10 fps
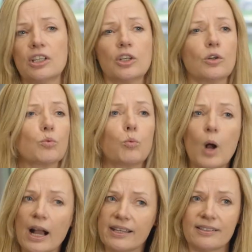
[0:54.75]
knows
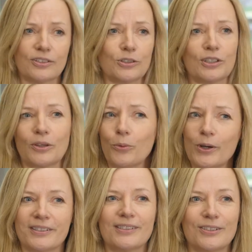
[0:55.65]
why it's doing
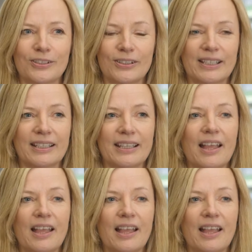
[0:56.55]
what it's doing